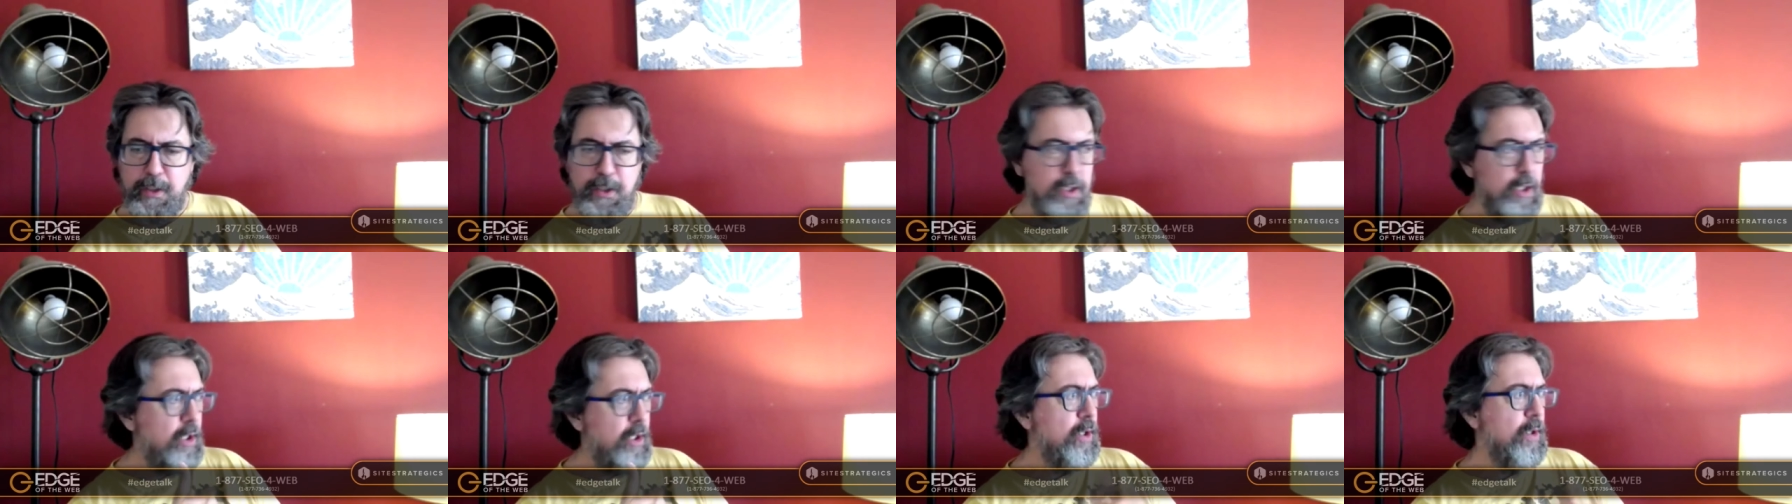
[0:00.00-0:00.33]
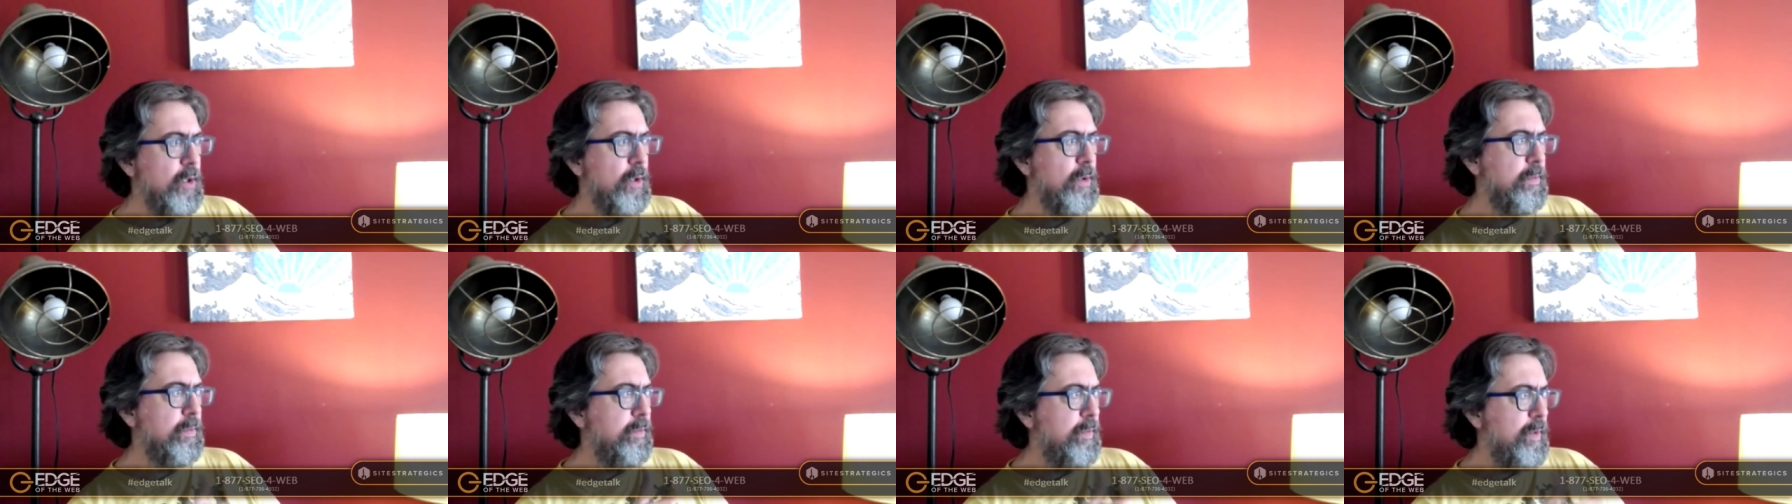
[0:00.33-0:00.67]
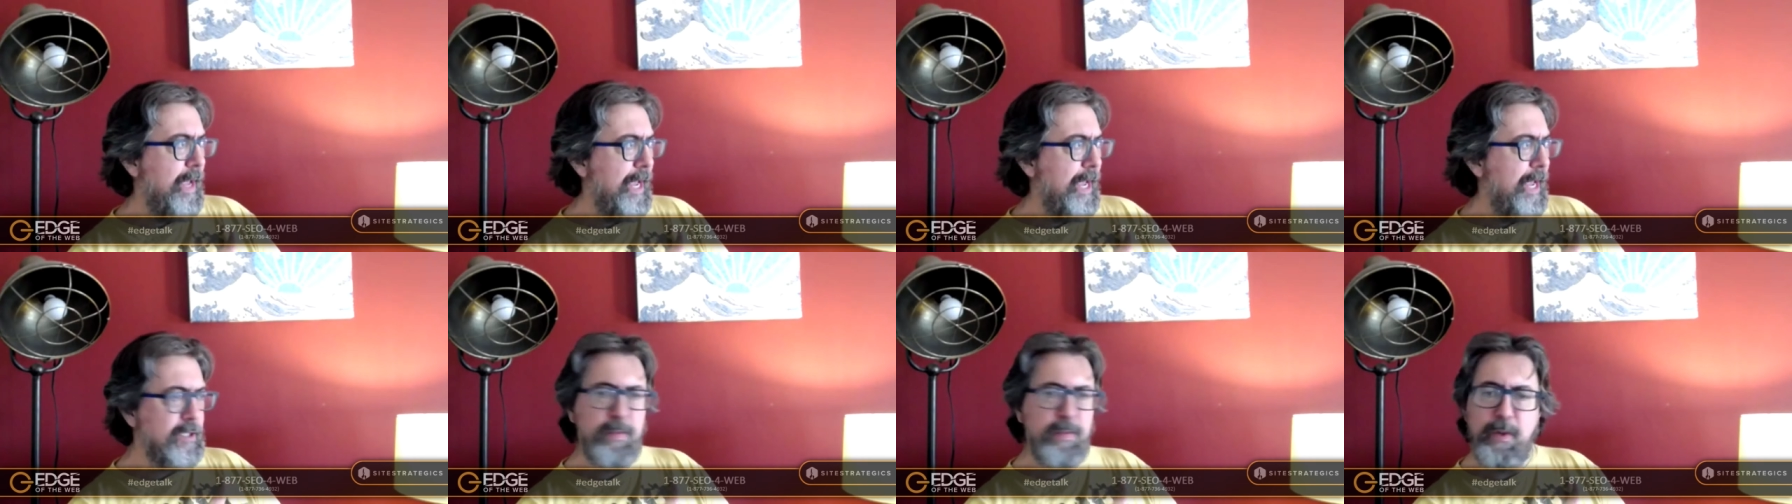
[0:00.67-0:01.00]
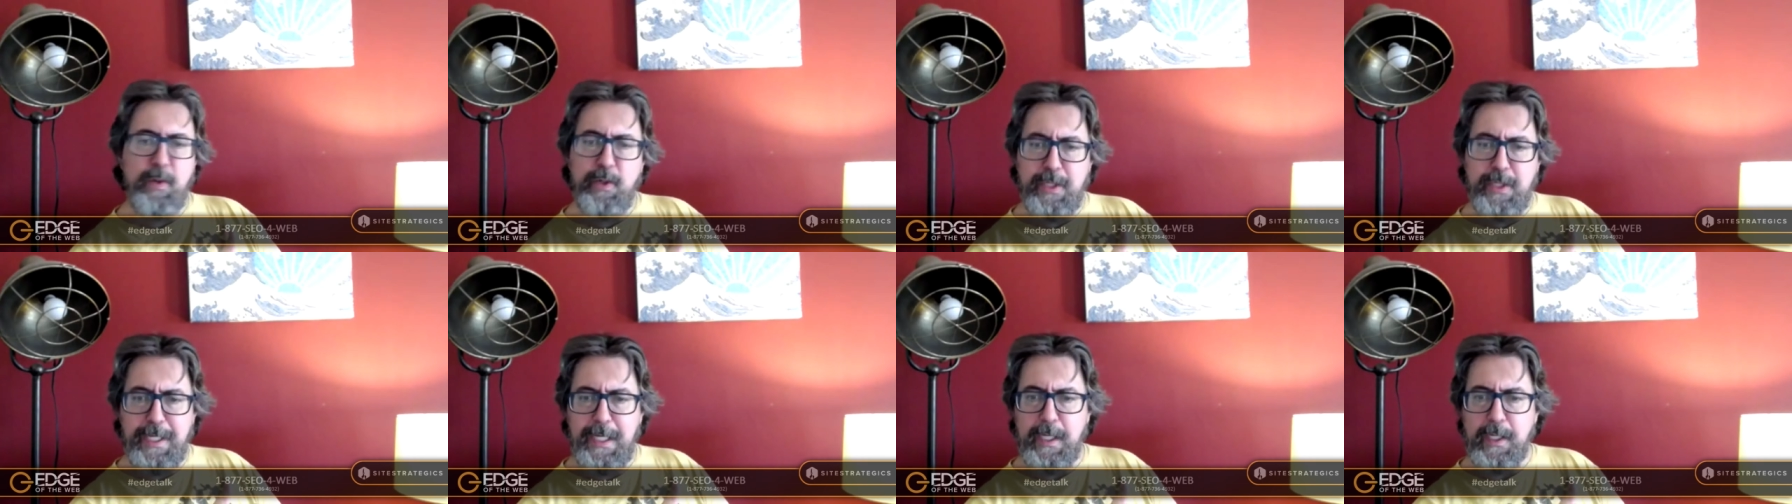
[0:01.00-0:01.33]
to your
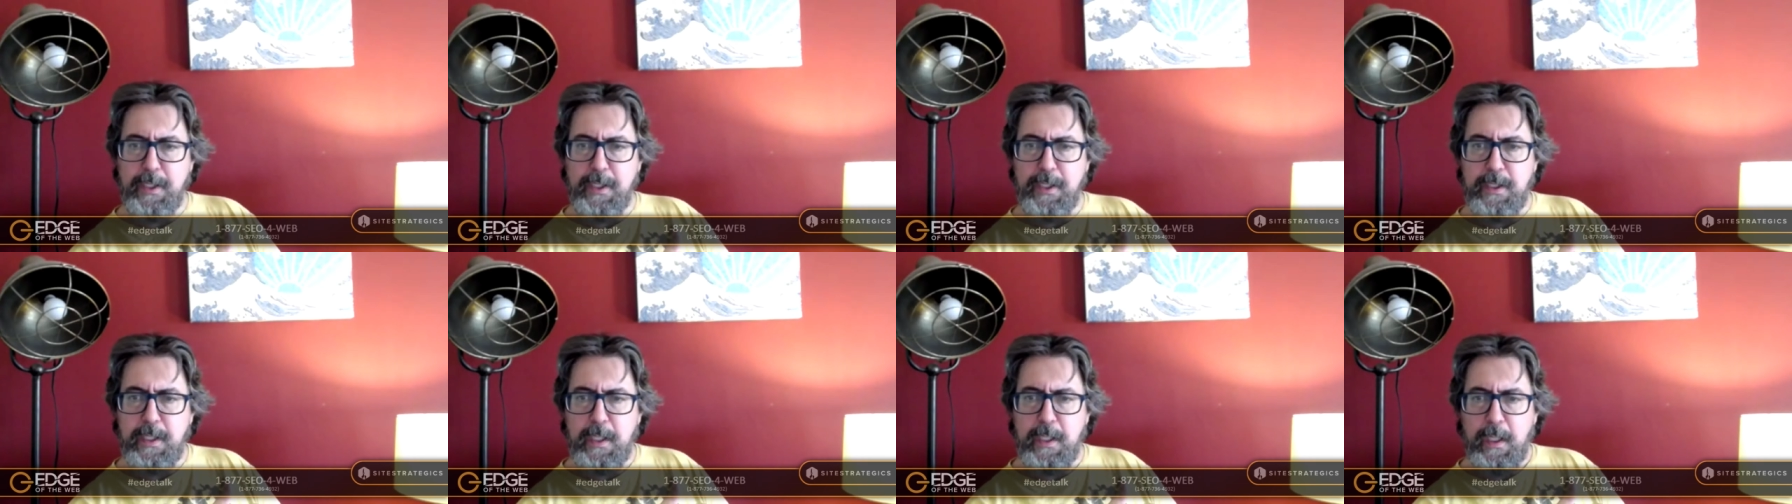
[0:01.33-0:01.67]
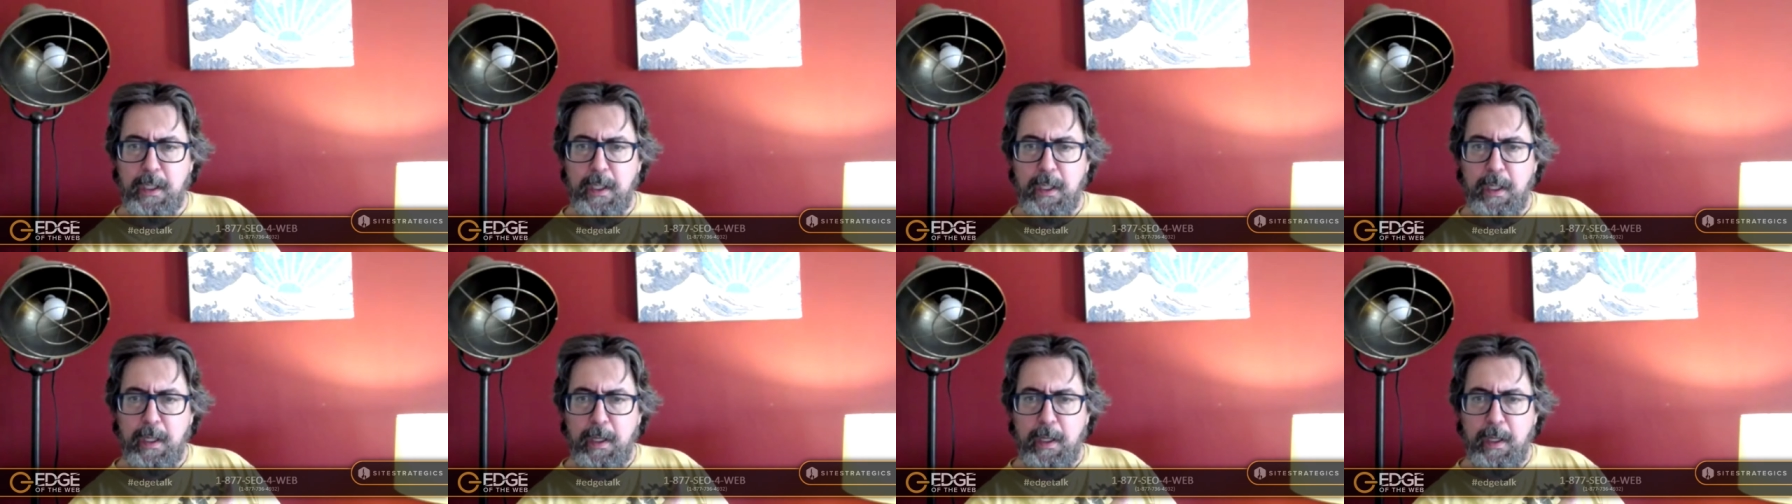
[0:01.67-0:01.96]
expertise